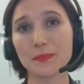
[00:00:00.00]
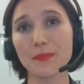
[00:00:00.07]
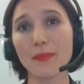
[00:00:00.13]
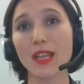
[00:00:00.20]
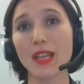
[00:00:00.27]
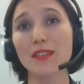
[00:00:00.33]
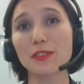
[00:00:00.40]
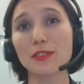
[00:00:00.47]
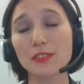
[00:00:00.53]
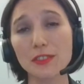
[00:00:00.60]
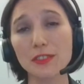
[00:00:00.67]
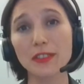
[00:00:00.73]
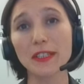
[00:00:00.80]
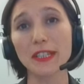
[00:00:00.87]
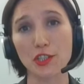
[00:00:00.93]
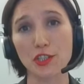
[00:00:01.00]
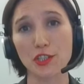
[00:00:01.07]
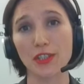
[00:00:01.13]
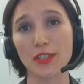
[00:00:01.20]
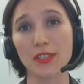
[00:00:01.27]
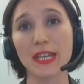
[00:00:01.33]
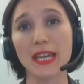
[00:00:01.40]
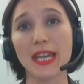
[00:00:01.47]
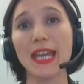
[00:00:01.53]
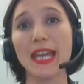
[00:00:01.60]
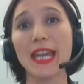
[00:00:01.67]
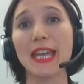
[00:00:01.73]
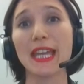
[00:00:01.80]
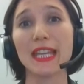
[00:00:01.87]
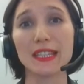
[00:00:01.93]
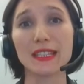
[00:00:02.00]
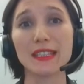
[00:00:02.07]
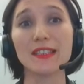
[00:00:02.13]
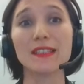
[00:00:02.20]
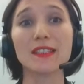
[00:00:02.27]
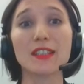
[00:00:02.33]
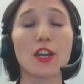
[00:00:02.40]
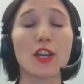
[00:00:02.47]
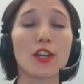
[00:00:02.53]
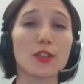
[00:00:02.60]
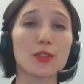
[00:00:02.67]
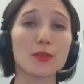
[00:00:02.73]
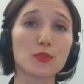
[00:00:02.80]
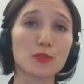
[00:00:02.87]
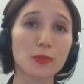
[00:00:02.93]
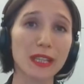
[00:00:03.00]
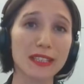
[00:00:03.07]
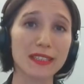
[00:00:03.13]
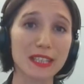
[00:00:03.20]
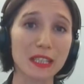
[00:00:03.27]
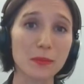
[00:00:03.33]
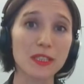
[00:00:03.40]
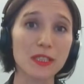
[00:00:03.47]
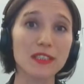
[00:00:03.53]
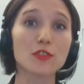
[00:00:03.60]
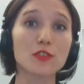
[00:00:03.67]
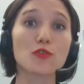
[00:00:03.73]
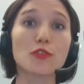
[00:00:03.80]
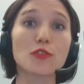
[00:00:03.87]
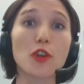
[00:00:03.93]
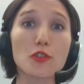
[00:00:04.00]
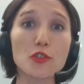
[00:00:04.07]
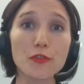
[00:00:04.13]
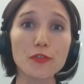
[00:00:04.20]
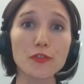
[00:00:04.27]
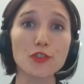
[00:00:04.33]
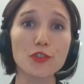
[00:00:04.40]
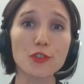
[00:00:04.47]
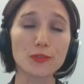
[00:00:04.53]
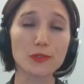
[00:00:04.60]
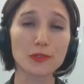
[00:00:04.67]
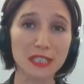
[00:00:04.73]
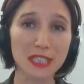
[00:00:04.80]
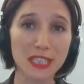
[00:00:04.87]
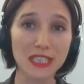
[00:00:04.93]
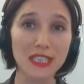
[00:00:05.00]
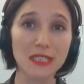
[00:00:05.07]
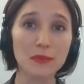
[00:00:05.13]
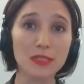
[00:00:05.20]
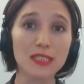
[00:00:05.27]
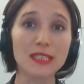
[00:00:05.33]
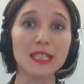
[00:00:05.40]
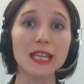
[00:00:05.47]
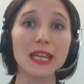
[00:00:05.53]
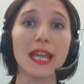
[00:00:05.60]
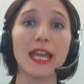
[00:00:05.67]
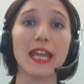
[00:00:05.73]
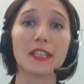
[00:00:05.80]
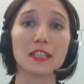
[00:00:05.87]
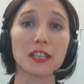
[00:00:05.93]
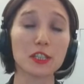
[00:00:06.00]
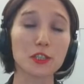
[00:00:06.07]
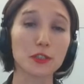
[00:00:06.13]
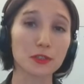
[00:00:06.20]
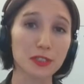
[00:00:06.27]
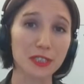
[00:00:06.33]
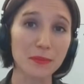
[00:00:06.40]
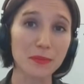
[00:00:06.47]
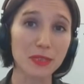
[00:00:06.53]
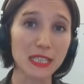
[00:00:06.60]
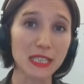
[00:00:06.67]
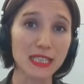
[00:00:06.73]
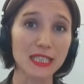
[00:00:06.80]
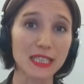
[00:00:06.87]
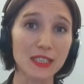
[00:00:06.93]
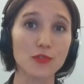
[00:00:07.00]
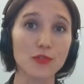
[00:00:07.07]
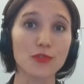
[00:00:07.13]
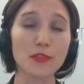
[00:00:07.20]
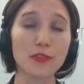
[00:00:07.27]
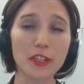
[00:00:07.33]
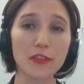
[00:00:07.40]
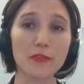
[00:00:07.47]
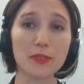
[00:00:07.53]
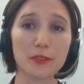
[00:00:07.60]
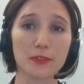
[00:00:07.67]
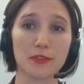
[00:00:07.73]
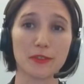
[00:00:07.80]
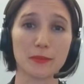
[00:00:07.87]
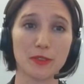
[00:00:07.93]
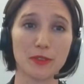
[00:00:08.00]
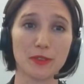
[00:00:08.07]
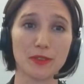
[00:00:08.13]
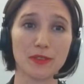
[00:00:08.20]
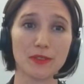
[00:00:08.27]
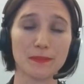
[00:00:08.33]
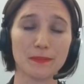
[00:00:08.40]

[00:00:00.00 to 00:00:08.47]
And the third action is to establish cross-functional teams and accountability to drive performance.